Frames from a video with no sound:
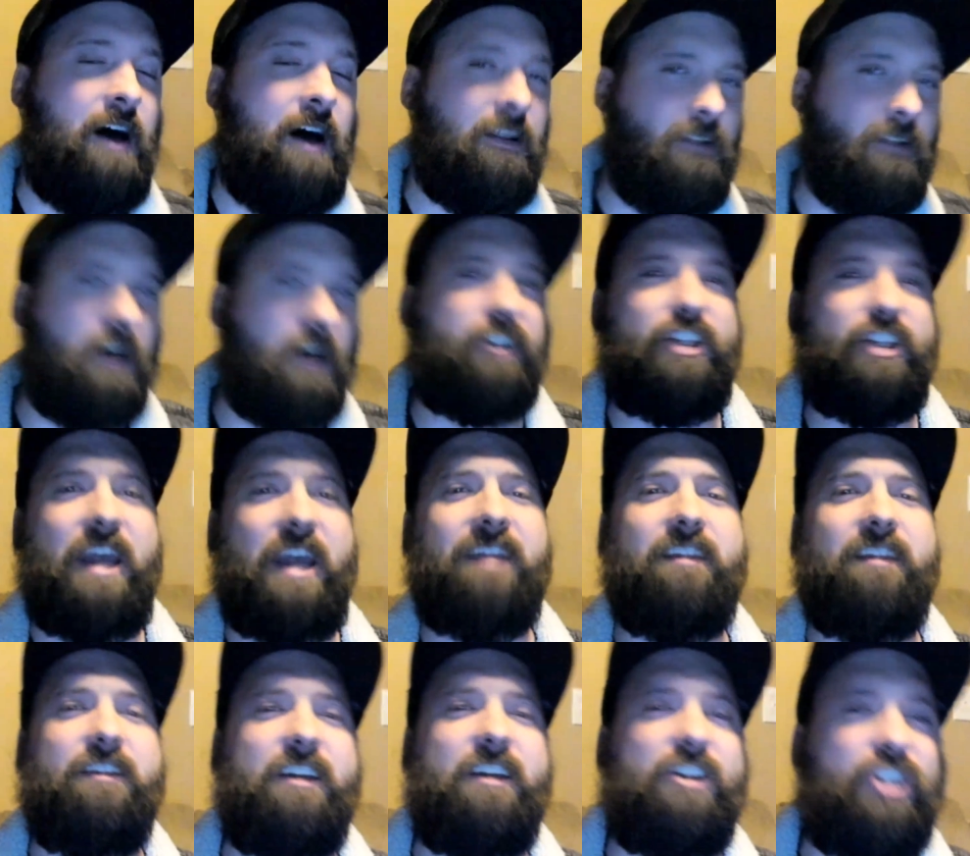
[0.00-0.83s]
Looks
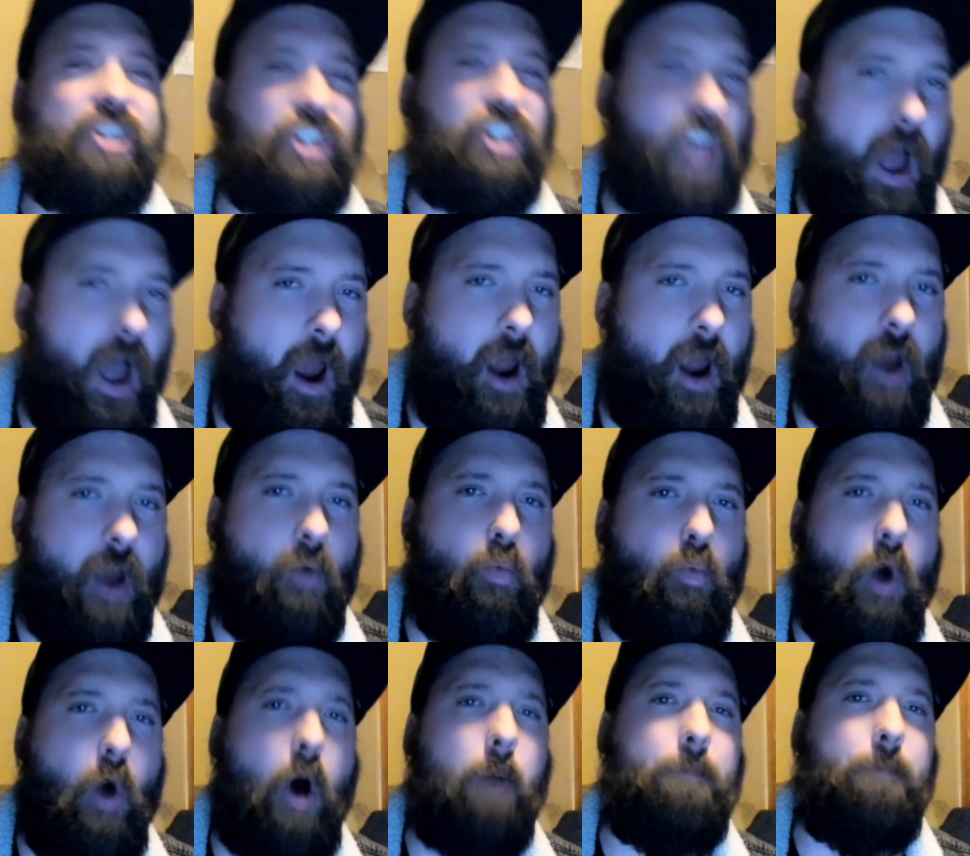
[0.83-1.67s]
like that this star
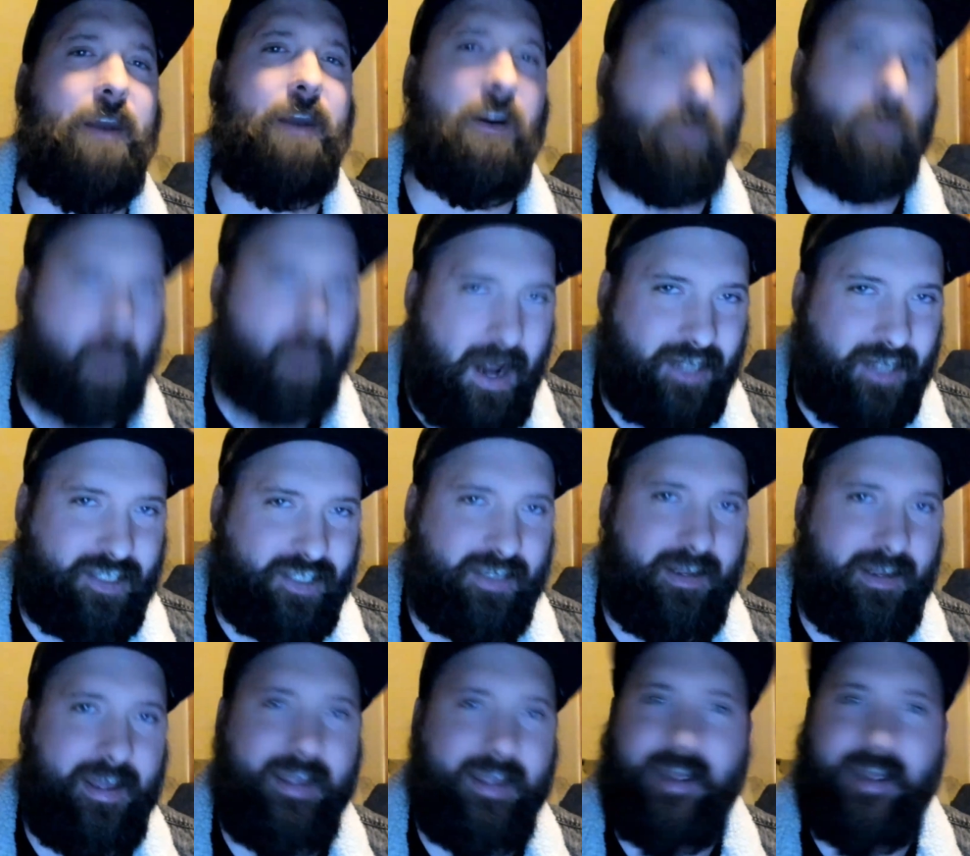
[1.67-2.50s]
won't be
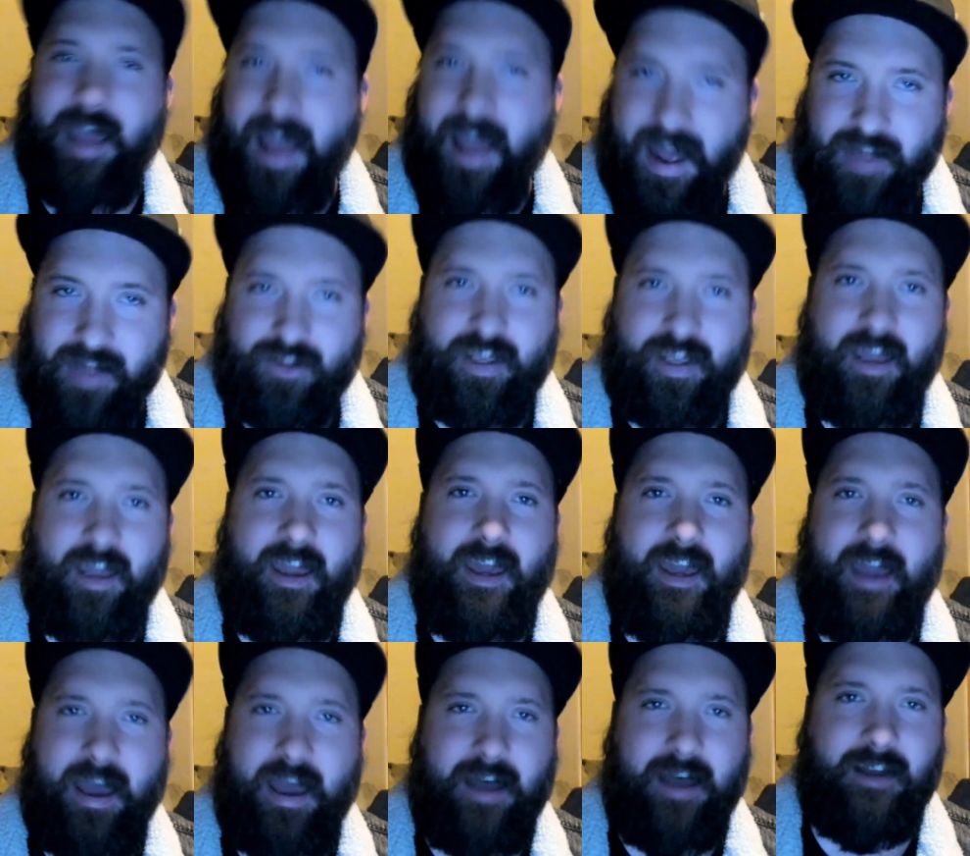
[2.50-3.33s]
wrestling at
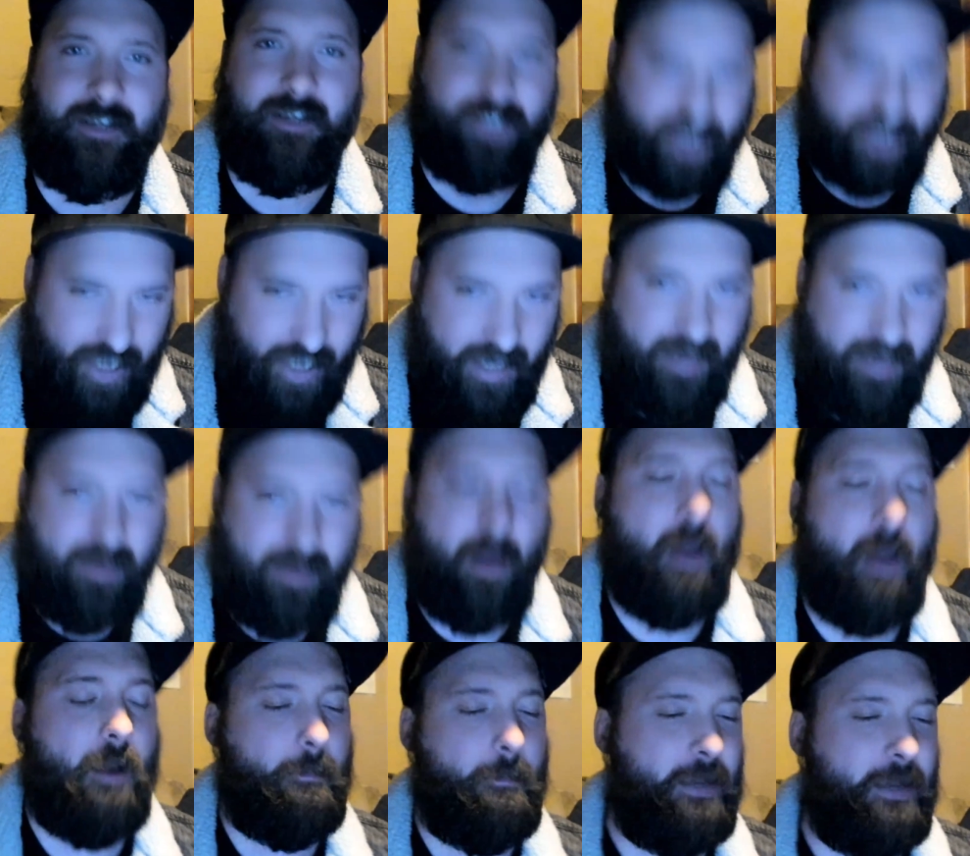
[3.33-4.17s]
TLC.
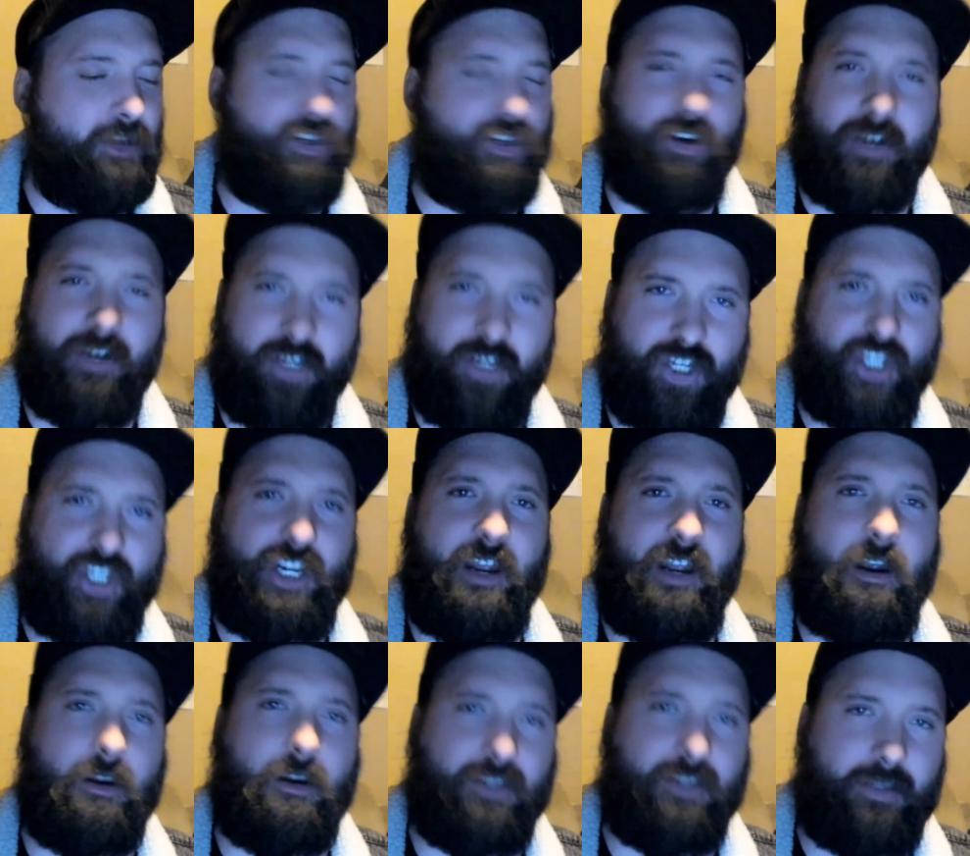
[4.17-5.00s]
Make sure to
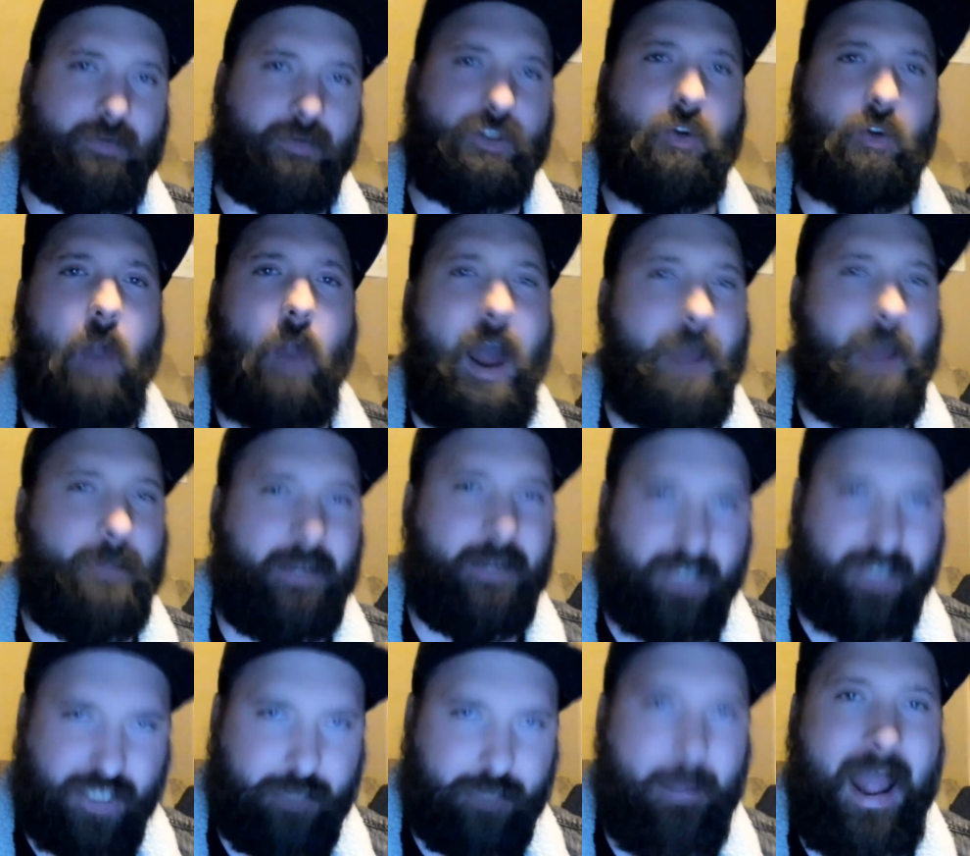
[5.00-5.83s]
share, subscribe,
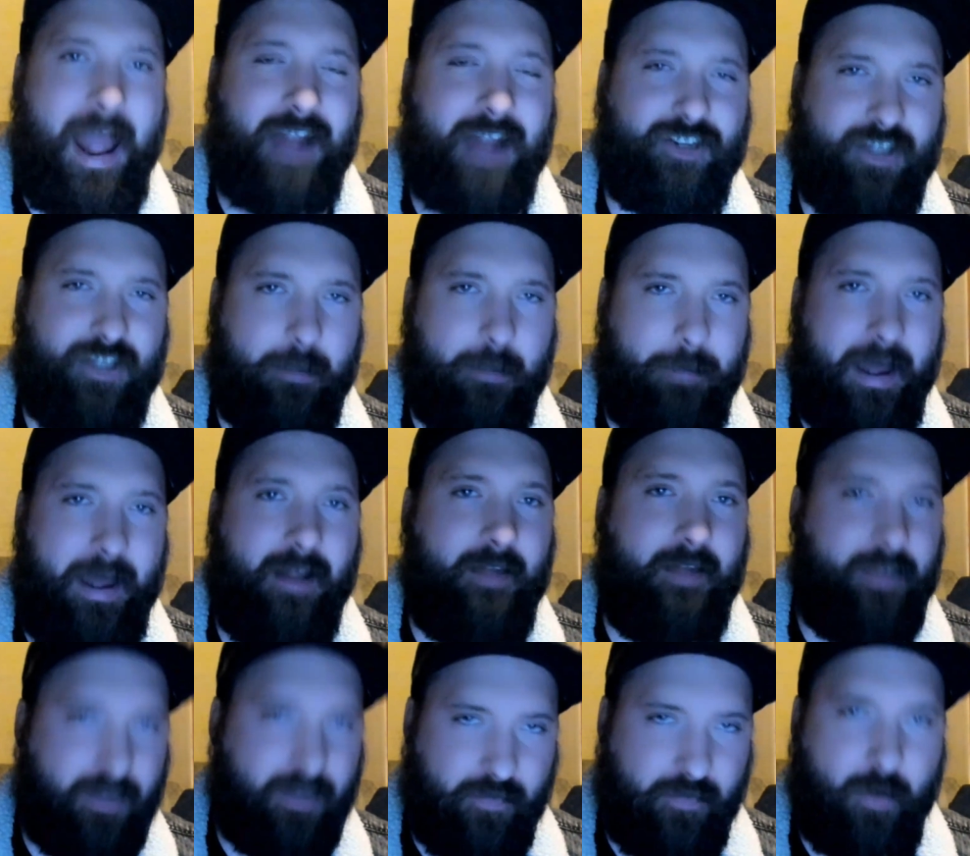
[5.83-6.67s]
and smash the bell
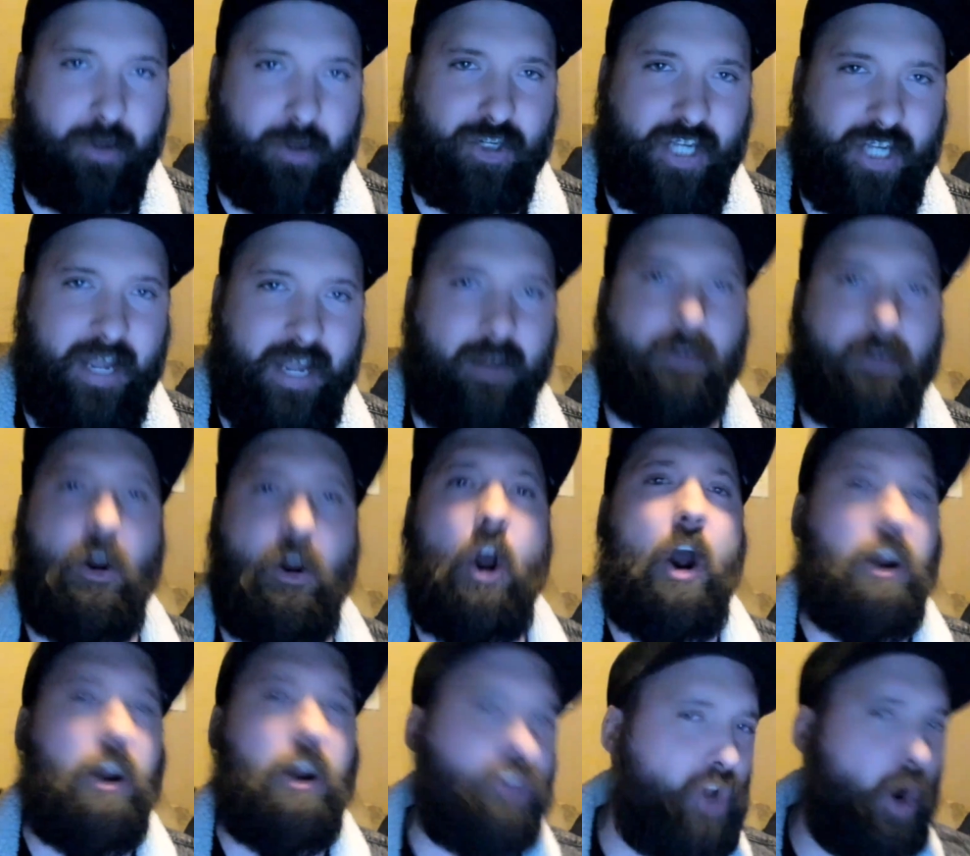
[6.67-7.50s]
on this very channel.
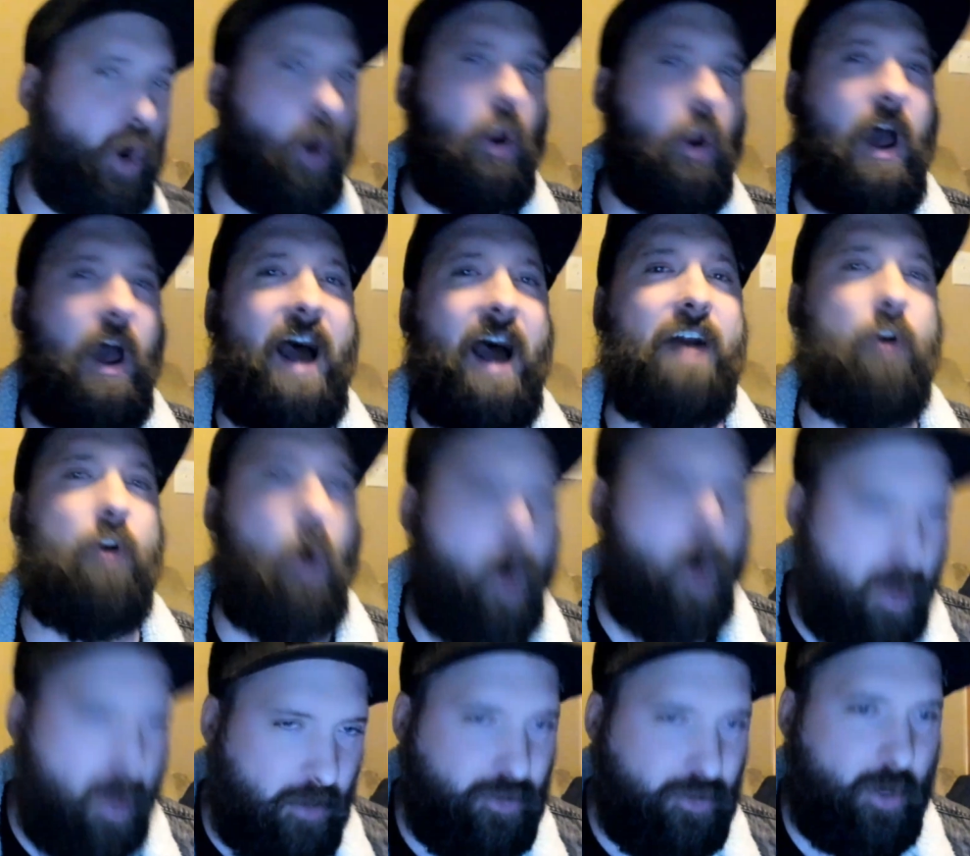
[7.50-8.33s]
Turn on
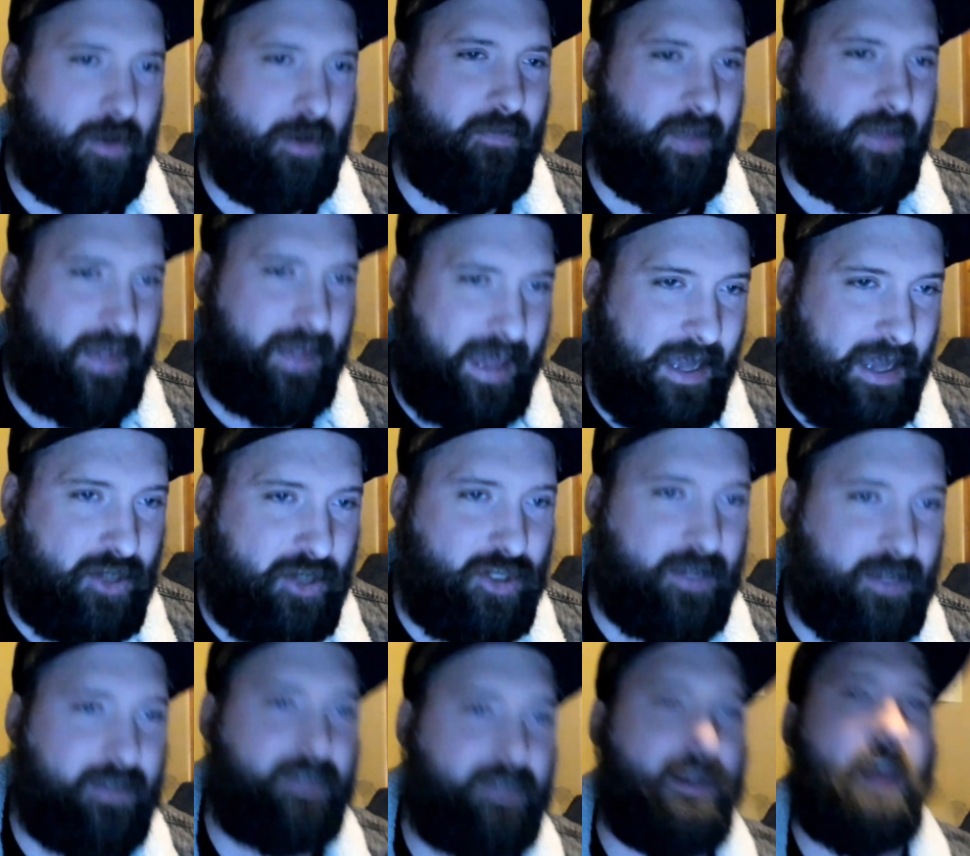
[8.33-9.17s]
all
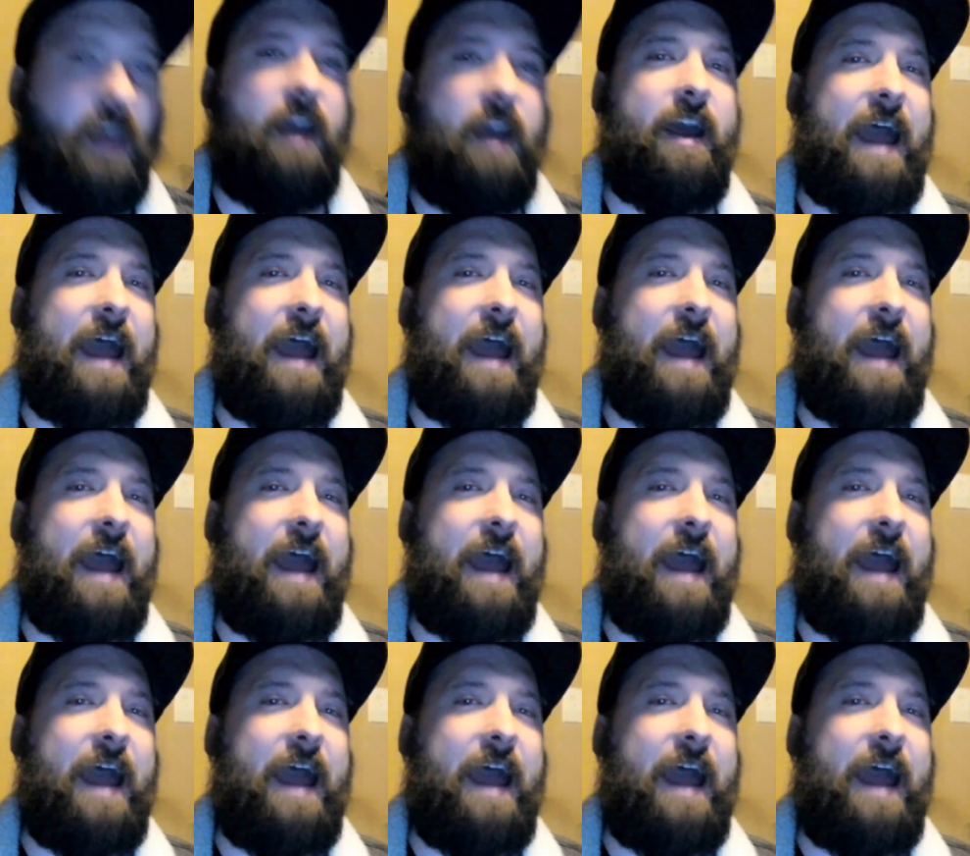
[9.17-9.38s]
notifications.